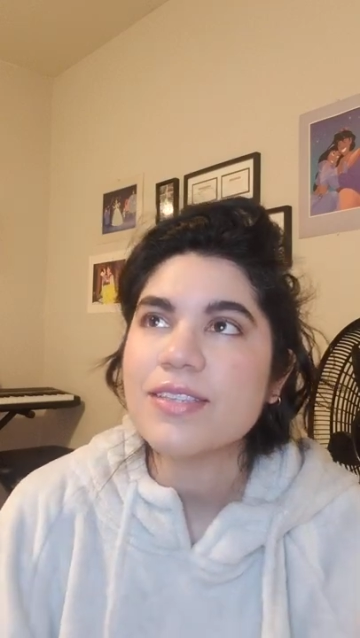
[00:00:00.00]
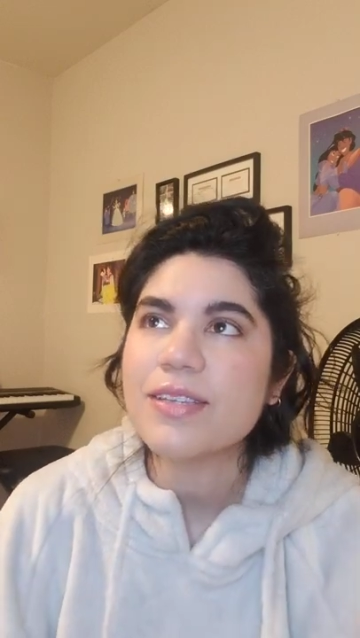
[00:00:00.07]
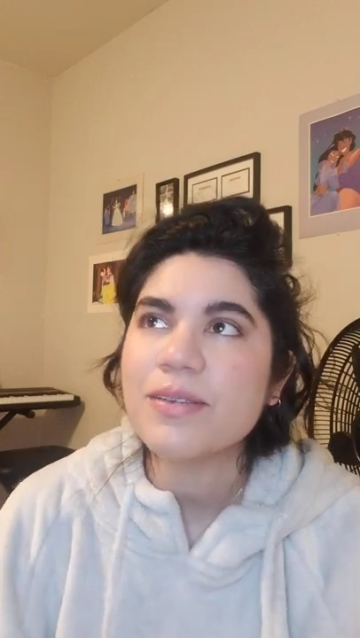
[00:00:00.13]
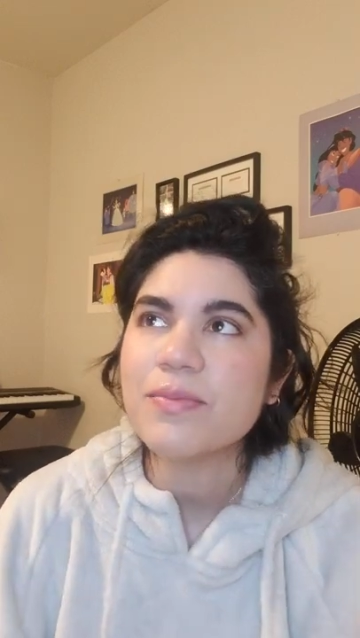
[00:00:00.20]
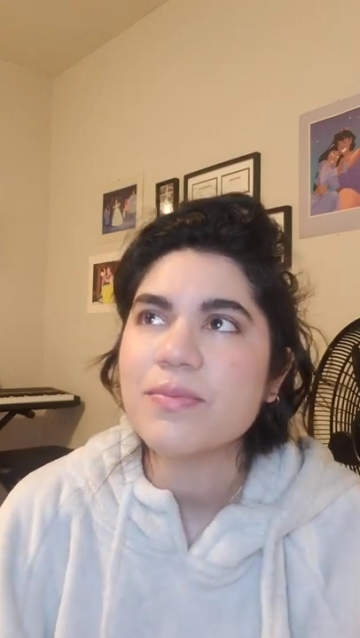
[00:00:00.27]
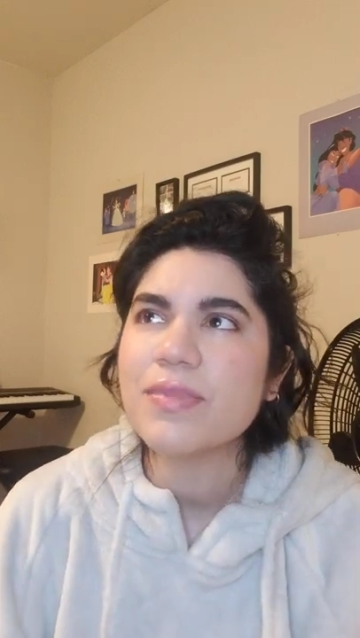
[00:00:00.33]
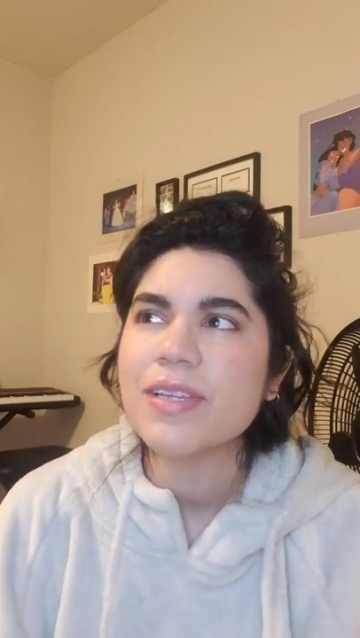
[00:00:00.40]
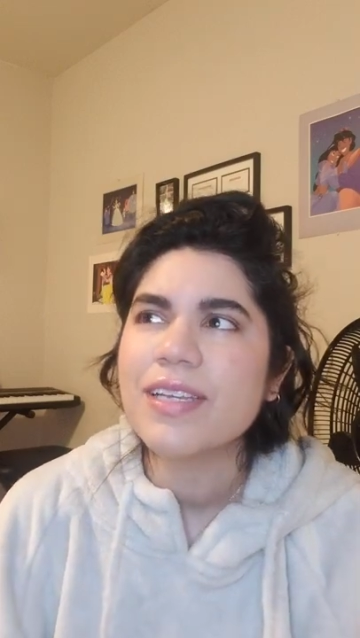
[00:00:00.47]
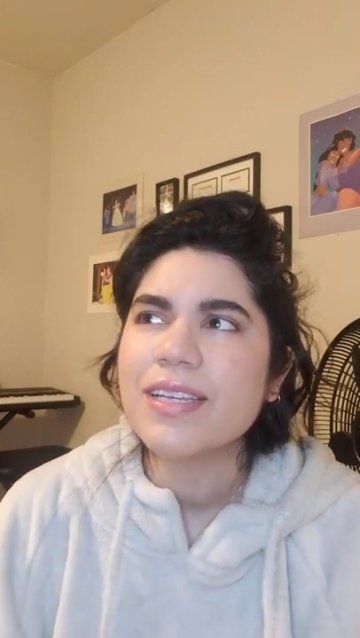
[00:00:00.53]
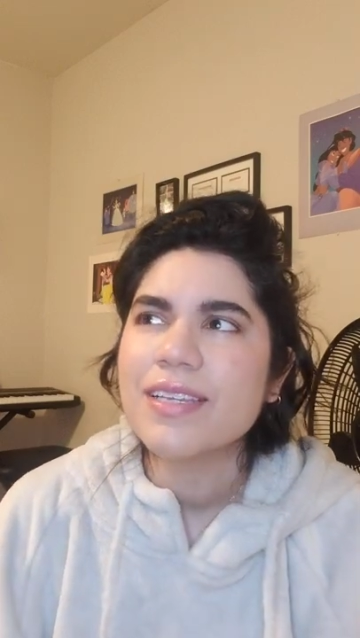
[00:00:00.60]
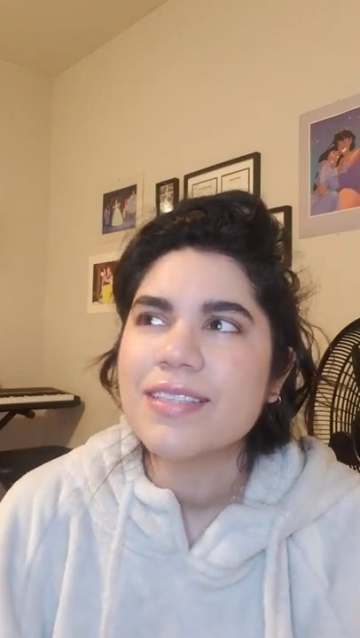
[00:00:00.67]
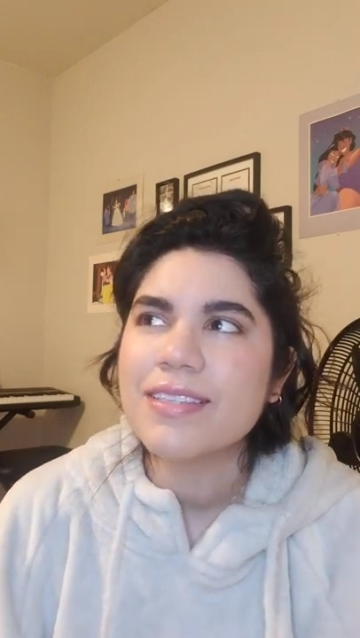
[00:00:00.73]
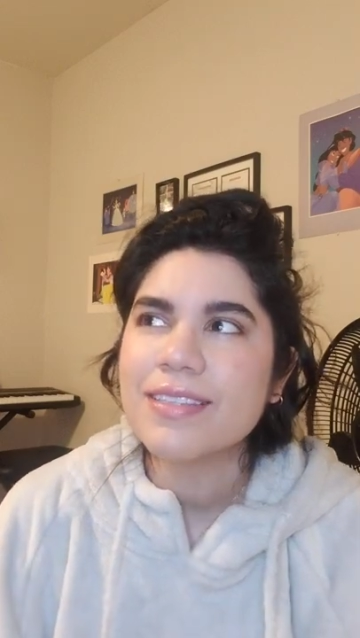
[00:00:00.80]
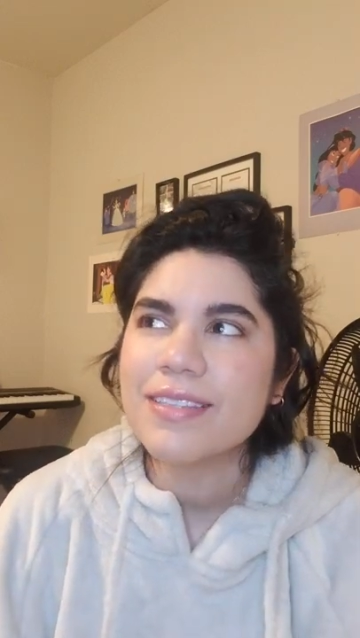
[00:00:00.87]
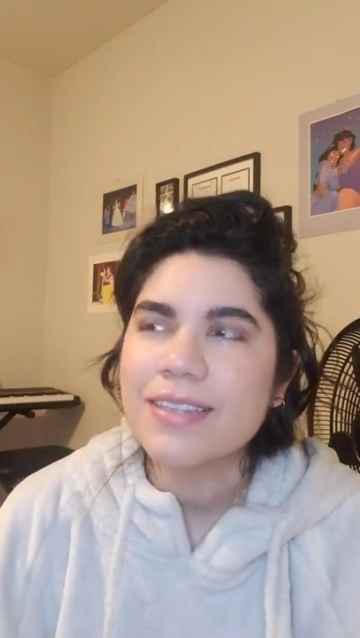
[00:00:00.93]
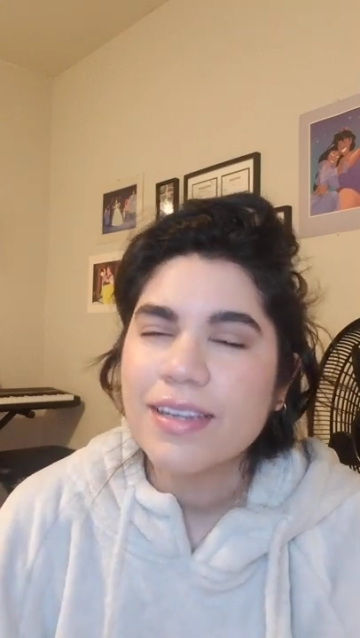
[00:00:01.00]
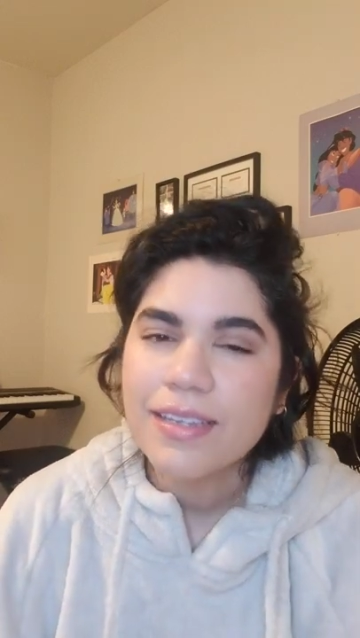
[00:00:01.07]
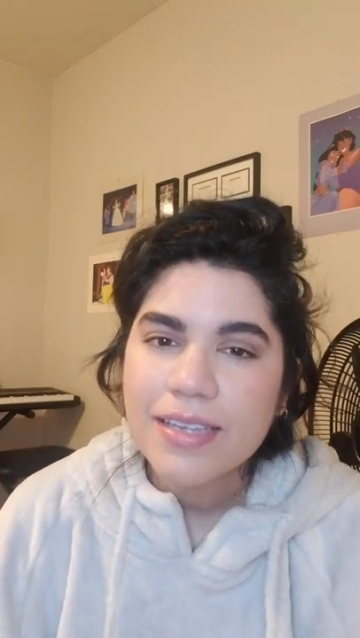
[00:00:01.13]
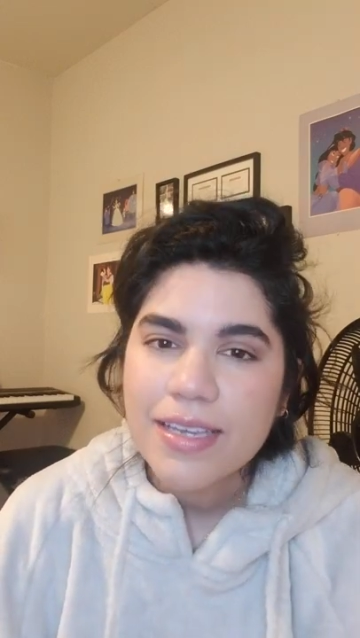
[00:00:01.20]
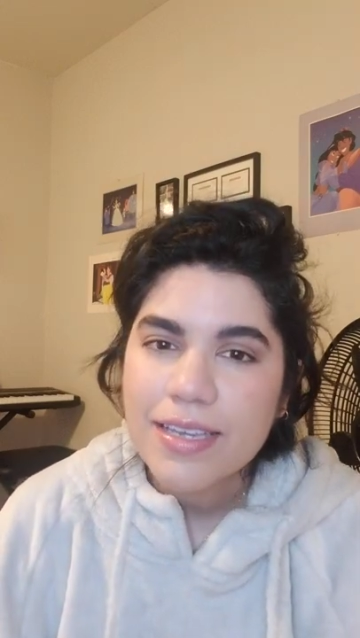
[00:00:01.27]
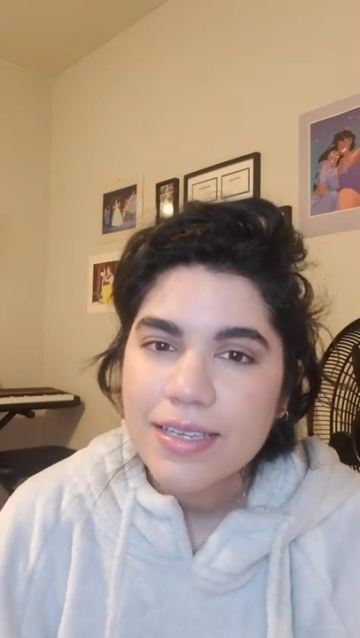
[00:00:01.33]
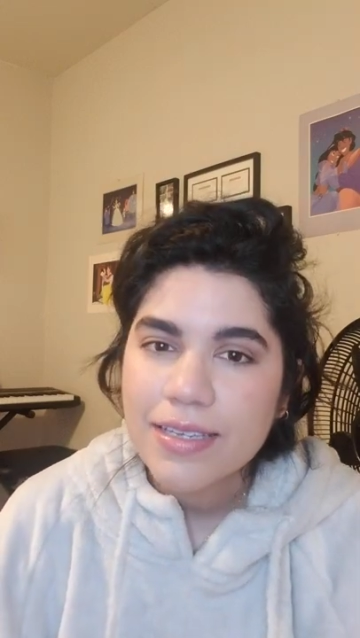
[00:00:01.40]
up
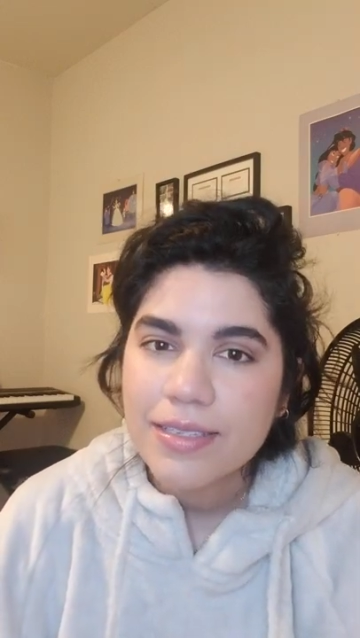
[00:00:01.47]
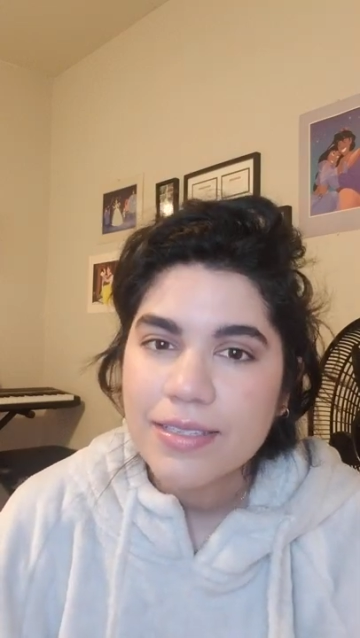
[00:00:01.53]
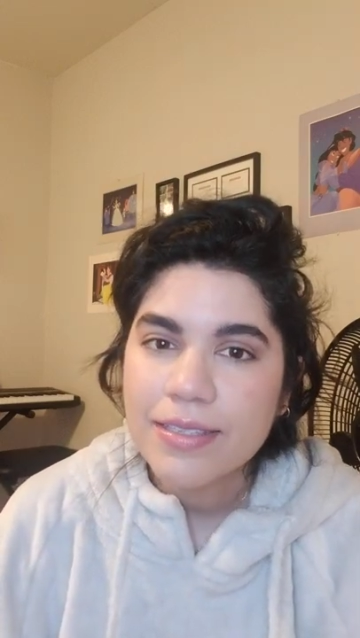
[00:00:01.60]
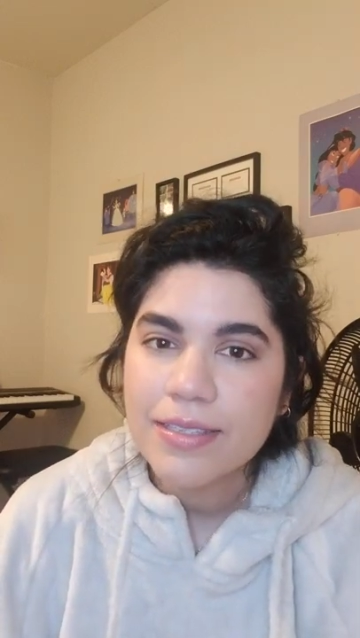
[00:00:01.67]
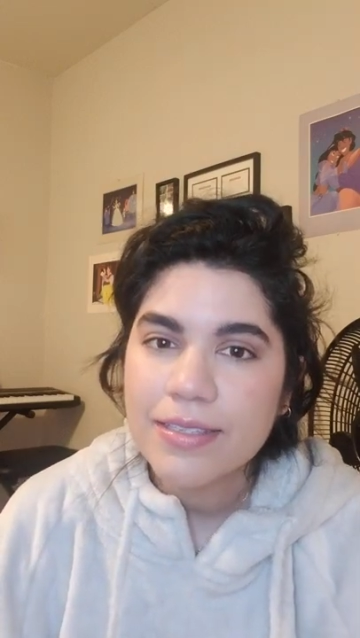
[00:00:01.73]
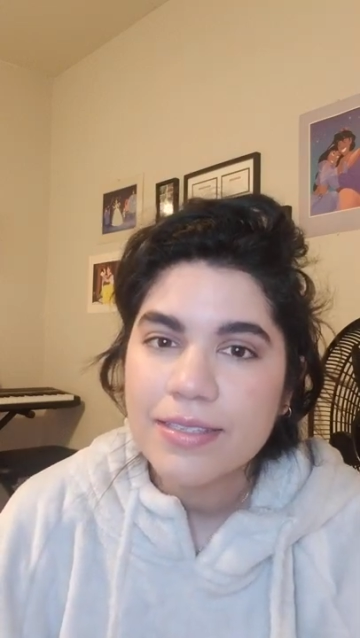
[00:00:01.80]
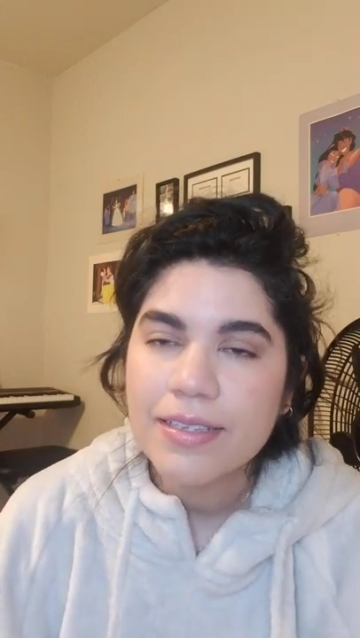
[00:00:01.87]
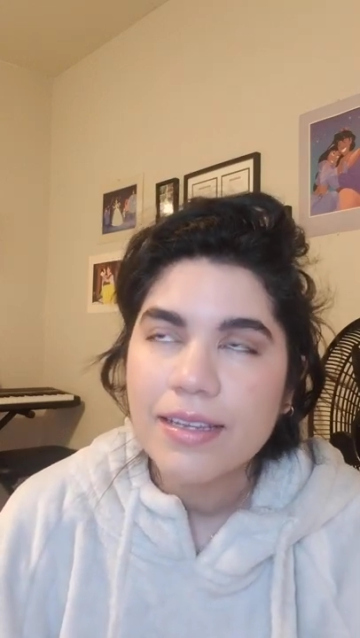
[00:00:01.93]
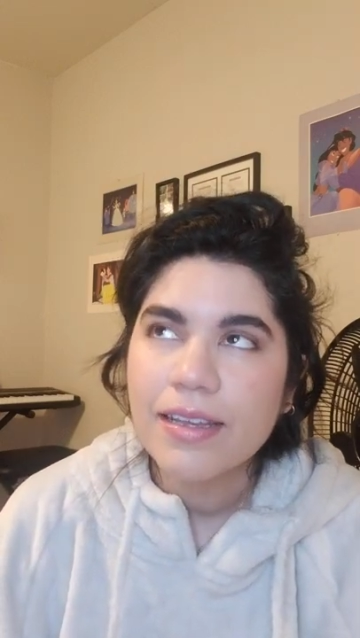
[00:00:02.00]
snuggies,